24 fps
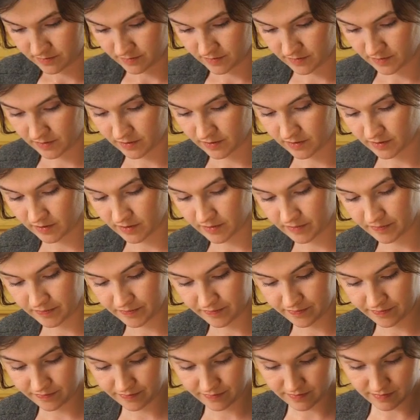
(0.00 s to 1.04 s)

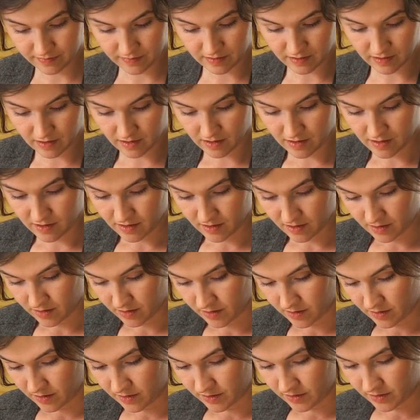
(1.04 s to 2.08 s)
No one is speaking in this clip.